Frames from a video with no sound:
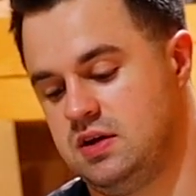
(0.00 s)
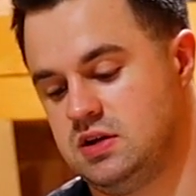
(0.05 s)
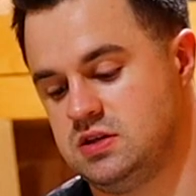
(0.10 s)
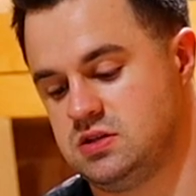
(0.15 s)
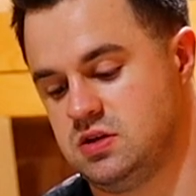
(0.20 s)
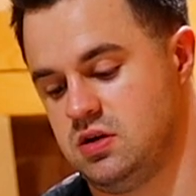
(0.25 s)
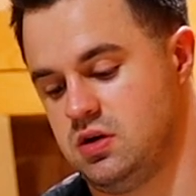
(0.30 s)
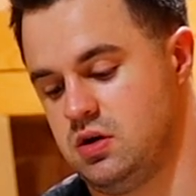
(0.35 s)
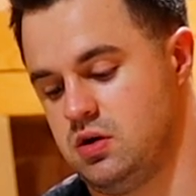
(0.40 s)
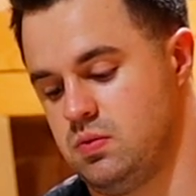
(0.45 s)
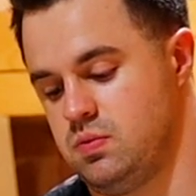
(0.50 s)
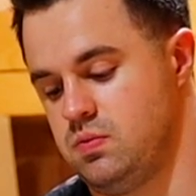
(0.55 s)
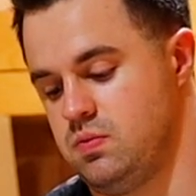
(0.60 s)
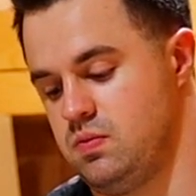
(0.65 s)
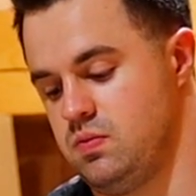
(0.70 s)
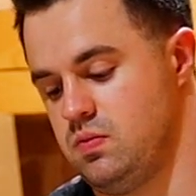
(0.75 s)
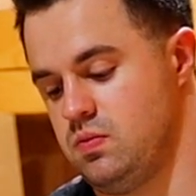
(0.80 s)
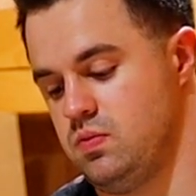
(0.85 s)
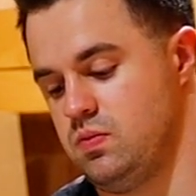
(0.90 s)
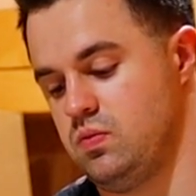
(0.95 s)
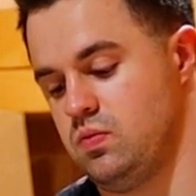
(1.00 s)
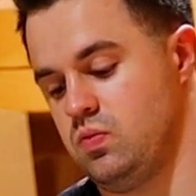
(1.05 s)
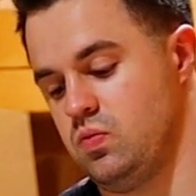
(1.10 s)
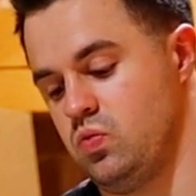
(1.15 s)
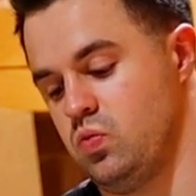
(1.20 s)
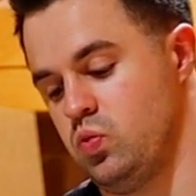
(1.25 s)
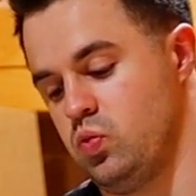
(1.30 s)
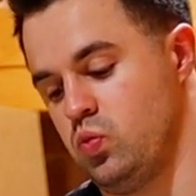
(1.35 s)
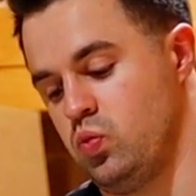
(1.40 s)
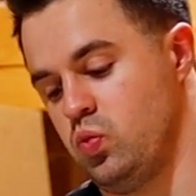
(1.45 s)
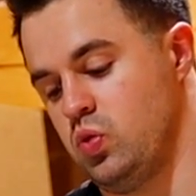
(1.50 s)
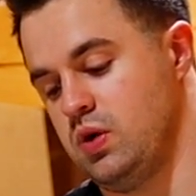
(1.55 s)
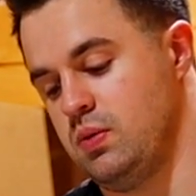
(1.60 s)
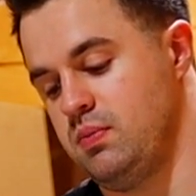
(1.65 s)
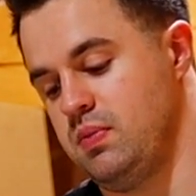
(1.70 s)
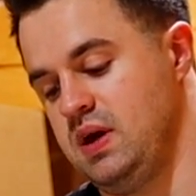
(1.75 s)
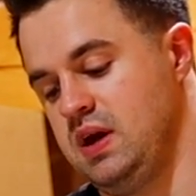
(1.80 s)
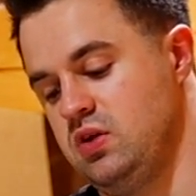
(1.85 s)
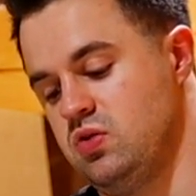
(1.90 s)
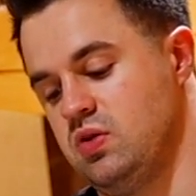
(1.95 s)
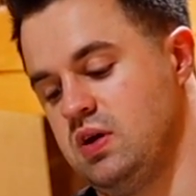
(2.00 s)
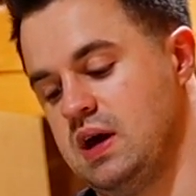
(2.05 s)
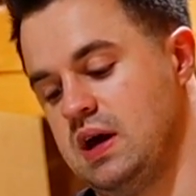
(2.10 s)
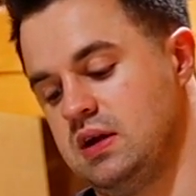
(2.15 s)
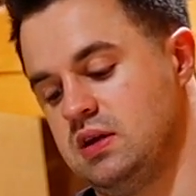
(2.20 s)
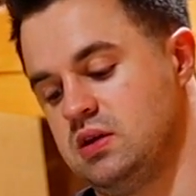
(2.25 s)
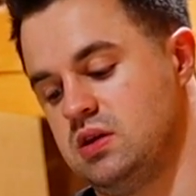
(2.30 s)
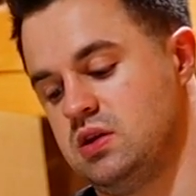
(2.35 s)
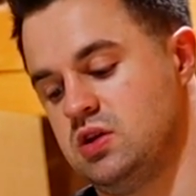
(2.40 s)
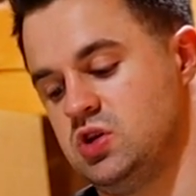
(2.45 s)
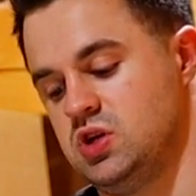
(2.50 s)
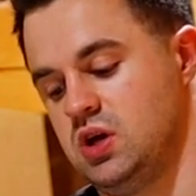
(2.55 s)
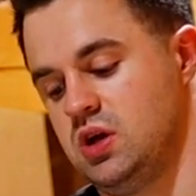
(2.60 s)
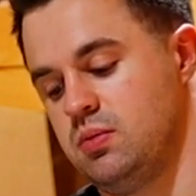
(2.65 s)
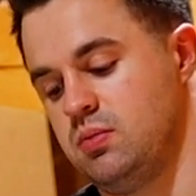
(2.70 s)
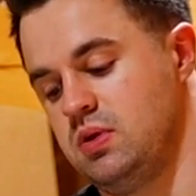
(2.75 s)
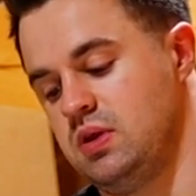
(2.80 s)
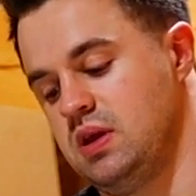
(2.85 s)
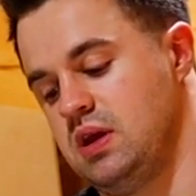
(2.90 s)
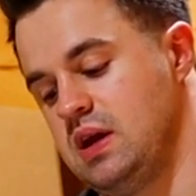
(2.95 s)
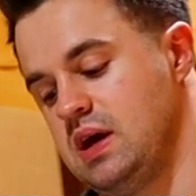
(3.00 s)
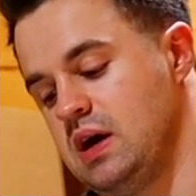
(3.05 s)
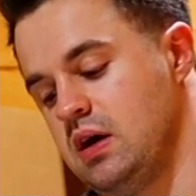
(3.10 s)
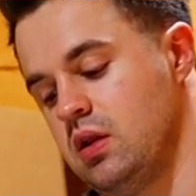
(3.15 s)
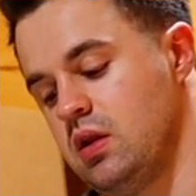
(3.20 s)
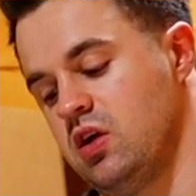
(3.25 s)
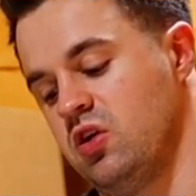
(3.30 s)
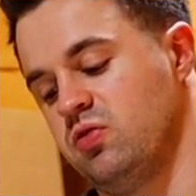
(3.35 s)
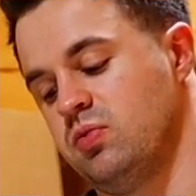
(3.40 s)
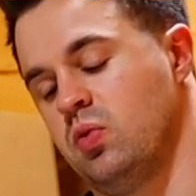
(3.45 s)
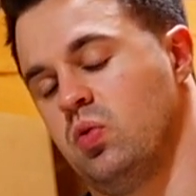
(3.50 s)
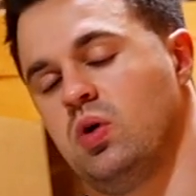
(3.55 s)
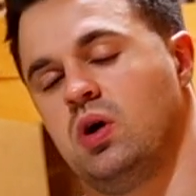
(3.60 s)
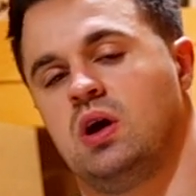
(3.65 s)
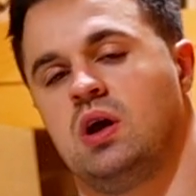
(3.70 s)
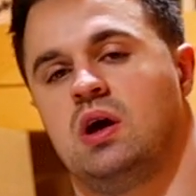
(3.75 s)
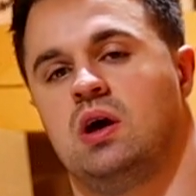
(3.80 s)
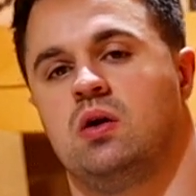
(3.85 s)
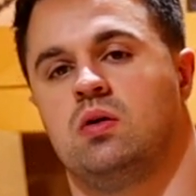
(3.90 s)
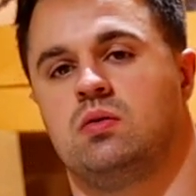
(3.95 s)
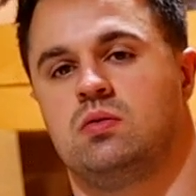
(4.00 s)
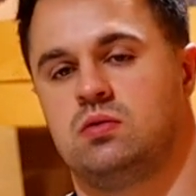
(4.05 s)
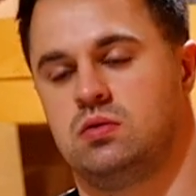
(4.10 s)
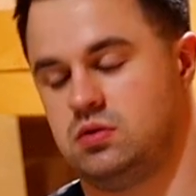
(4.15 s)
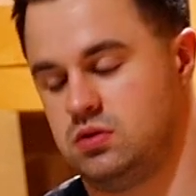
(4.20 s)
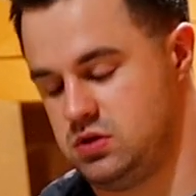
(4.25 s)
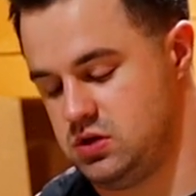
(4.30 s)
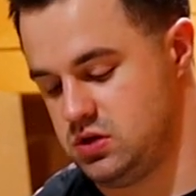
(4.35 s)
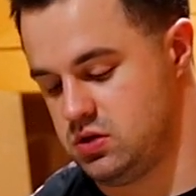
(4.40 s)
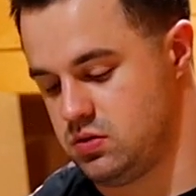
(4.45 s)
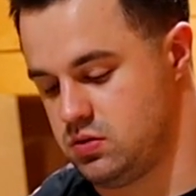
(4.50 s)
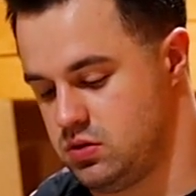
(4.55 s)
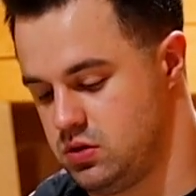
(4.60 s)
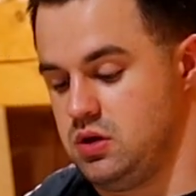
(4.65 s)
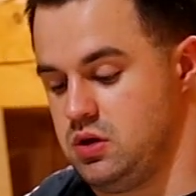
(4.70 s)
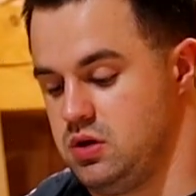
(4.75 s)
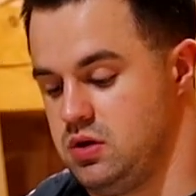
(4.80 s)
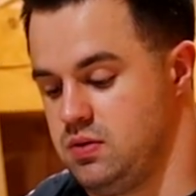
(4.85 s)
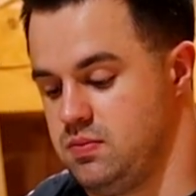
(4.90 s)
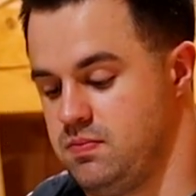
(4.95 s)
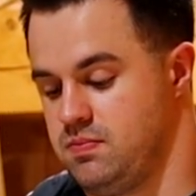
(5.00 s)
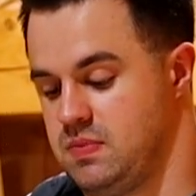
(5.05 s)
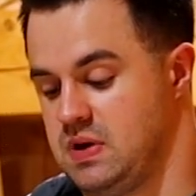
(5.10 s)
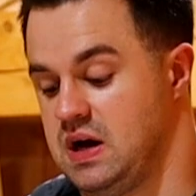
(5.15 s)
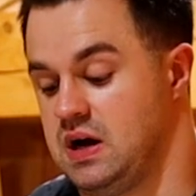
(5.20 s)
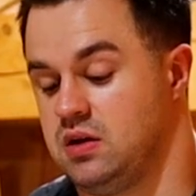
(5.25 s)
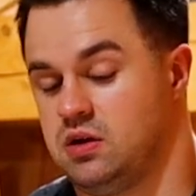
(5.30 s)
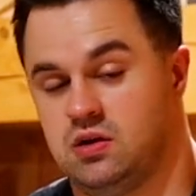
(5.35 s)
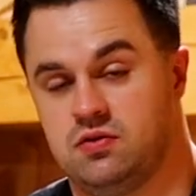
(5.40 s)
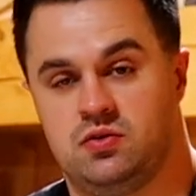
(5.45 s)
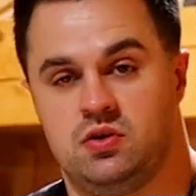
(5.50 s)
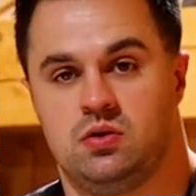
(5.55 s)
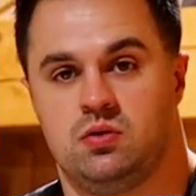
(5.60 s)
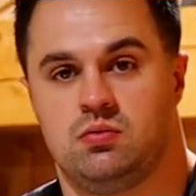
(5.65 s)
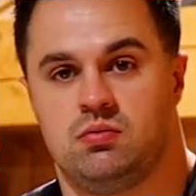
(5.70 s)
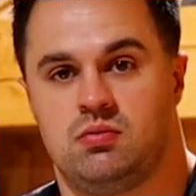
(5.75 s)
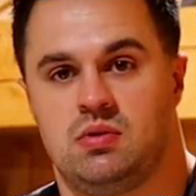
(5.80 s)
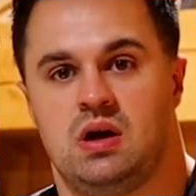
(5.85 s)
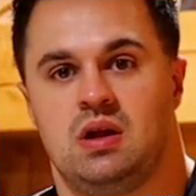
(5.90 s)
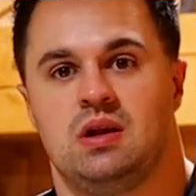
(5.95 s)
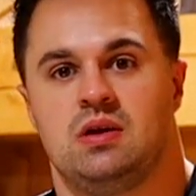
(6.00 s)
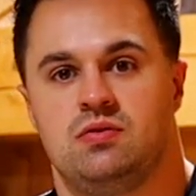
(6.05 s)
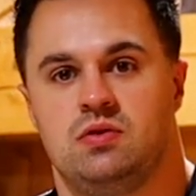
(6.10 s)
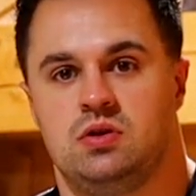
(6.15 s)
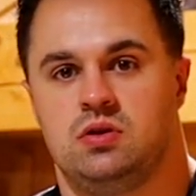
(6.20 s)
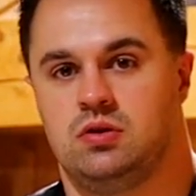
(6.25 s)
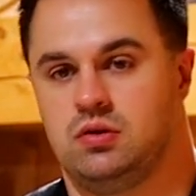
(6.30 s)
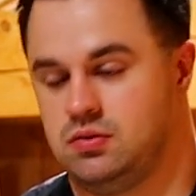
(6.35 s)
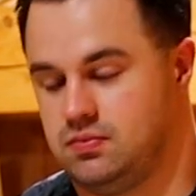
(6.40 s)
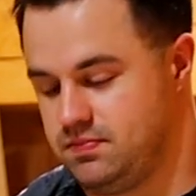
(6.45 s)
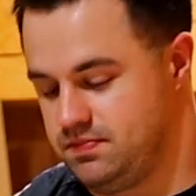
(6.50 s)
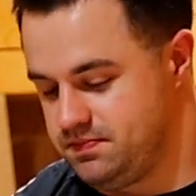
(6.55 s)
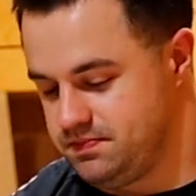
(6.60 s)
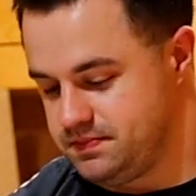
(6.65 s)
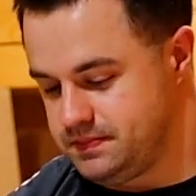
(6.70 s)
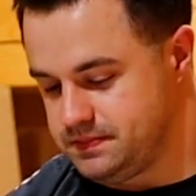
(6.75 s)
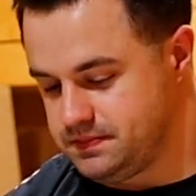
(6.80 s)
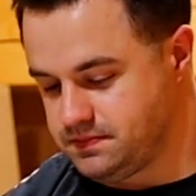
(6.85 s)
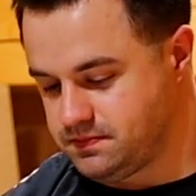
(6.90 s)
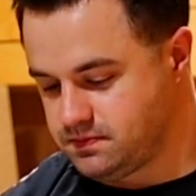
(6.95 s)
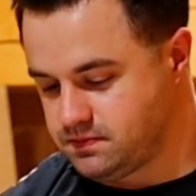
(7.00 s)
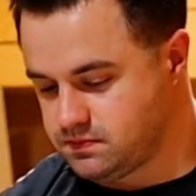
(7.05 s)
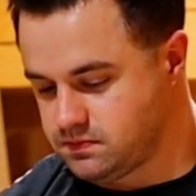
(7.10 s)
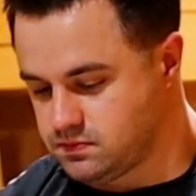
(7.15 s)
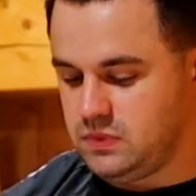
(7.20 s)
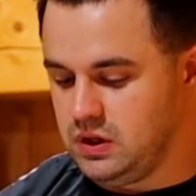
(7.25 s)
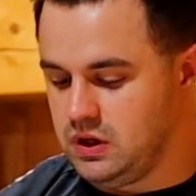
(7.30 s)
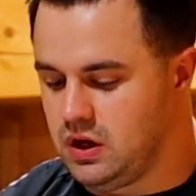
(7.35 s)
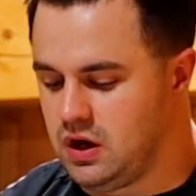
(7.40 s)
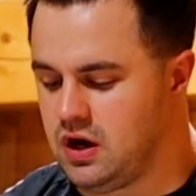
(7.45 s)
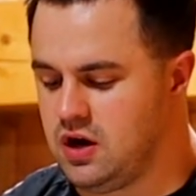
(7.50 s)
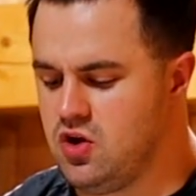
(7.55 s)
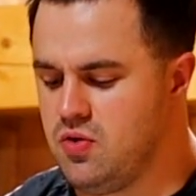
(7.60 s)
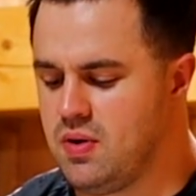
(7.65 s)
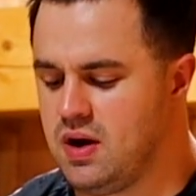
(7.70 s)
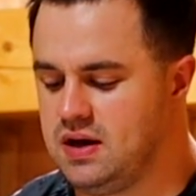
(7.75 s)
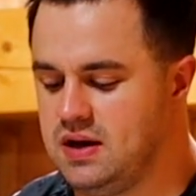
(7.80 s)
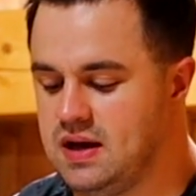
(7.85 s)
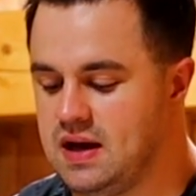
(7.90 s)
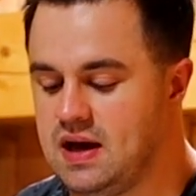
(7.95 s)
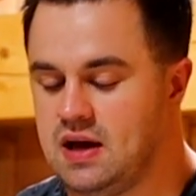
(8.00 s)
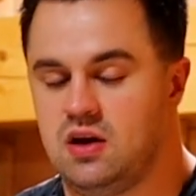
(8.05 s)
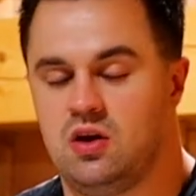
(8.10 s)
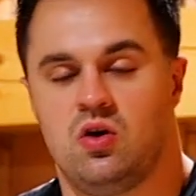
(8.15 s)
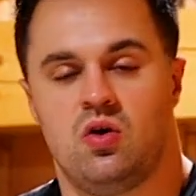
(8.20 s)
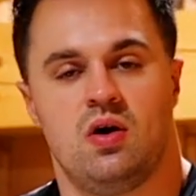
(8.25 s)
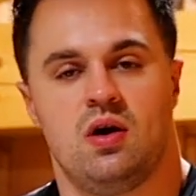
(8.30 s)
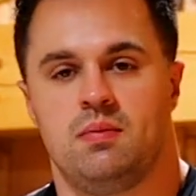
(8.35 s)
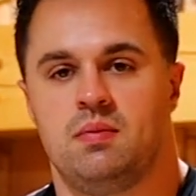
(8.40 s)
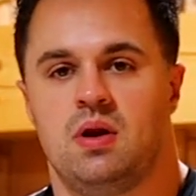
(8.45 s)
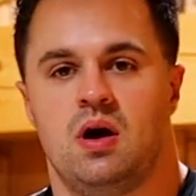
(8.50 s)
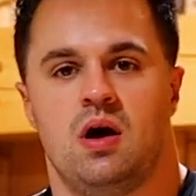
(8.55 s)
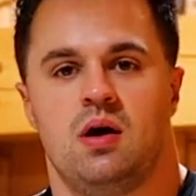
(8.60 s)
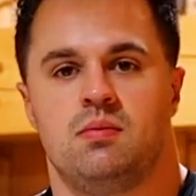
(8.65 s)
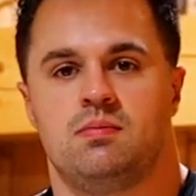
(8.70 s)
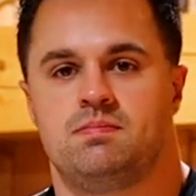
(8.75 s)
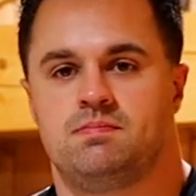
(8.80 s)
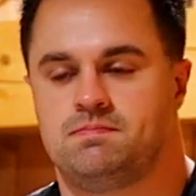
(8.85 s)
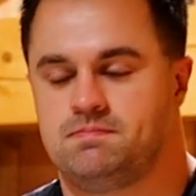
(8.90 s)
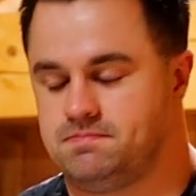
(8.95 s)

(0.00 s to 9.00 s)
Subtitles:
these are what made you get into the gym and then how long you've been working out. So, I love you. I love you too. Are you my dad? No, I'm not.